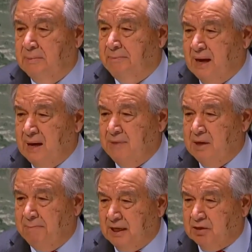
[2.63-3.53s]
the
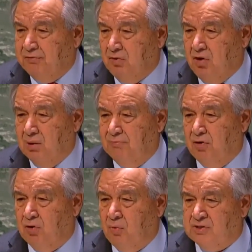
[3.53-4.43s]
primary
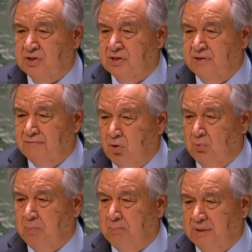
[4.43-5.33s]
platform for questions of
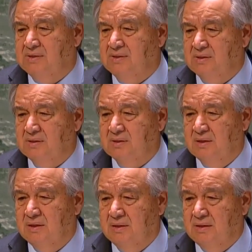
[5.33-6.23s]
global peace
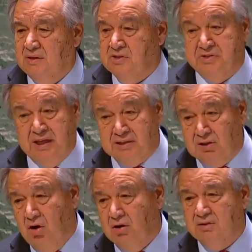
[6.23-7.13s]
is
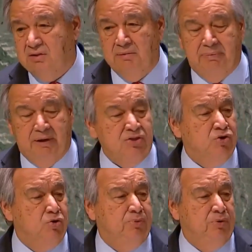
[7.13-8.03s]
deadlocked
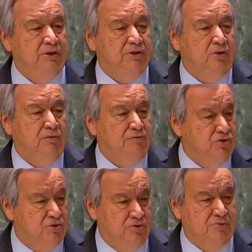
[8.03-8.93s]
by geopolitical
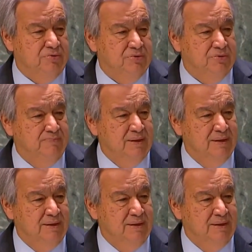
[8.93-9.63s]
fissures.